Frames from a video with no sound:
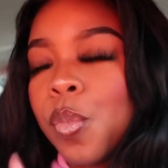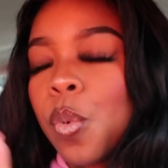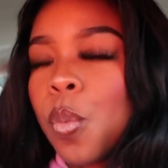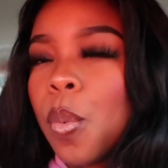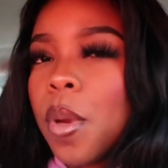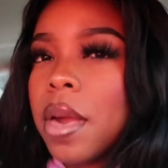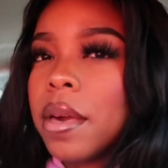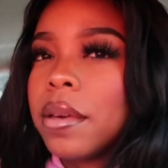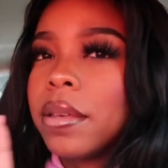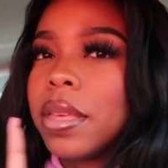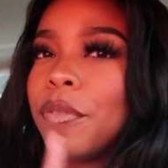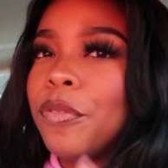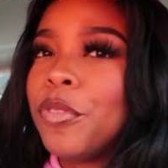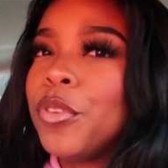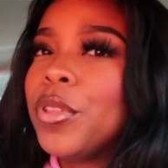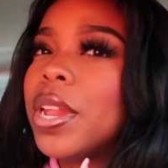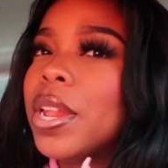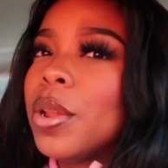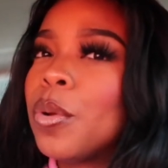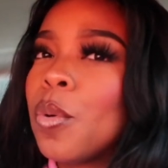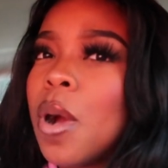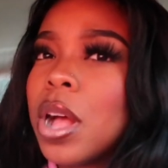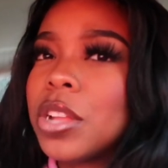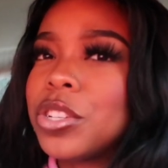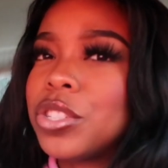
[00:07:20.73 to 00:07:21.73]
Well, if you
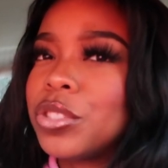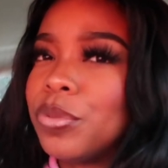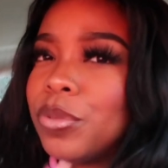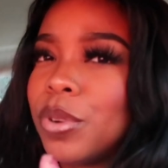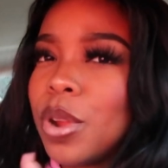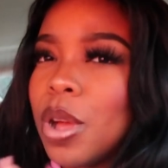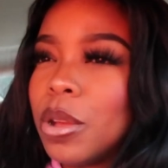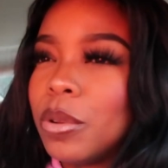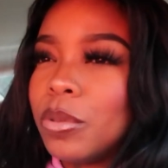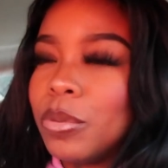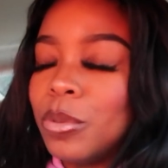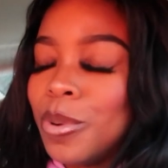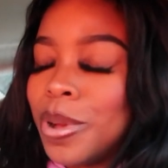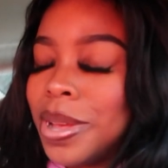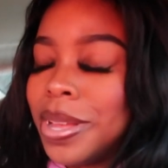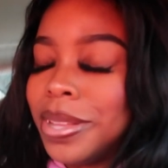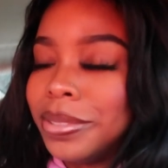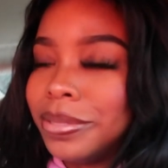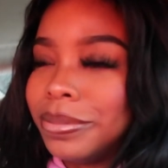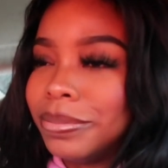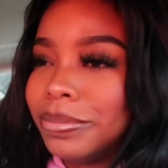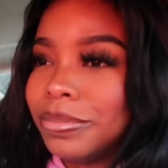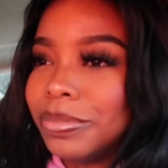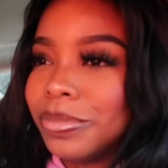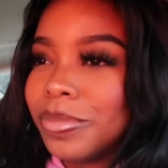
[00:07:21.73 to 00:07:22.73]
didn't watch vlog
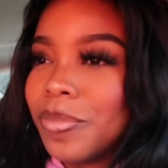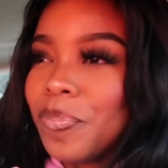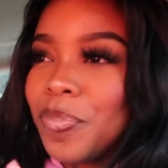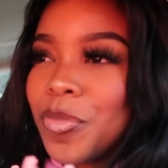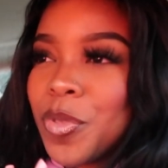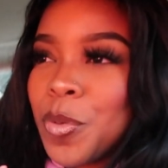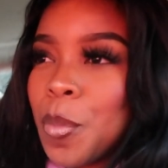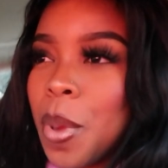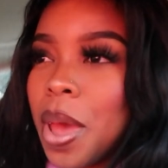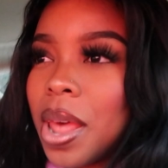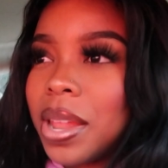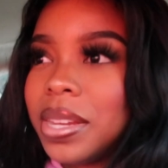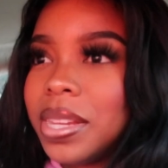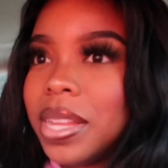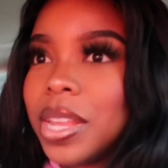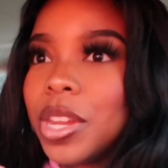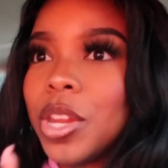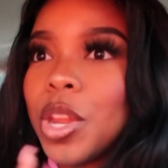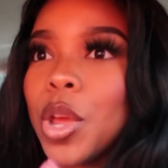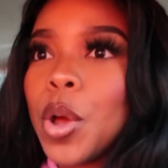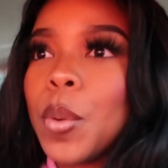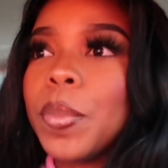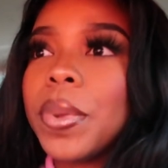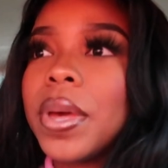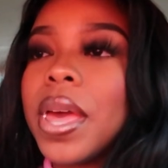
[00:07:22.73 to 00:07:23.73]
1, you probably didn't
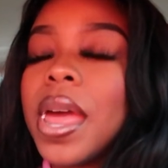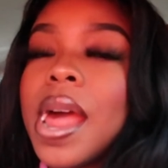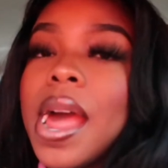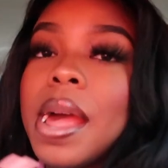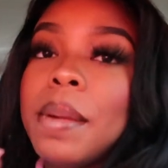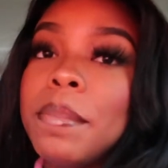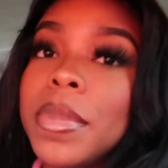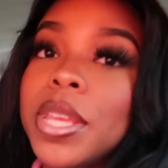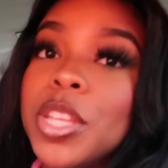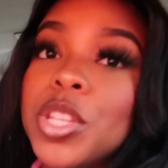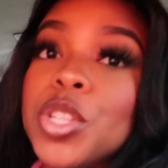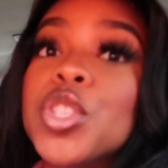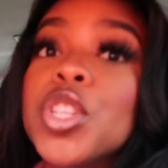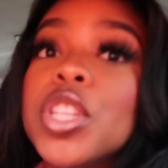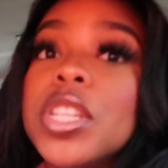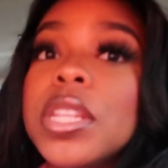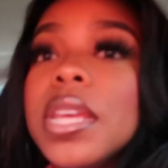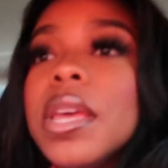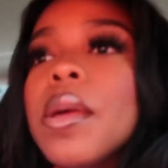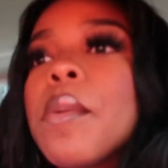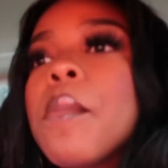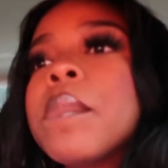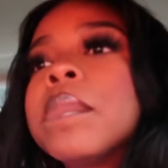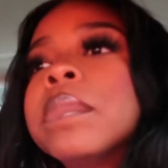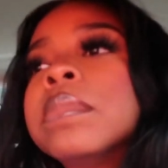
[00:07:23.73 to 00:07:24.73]
know, but I mentioned
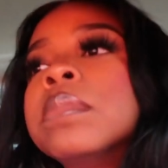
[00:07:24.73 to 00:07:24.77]
it.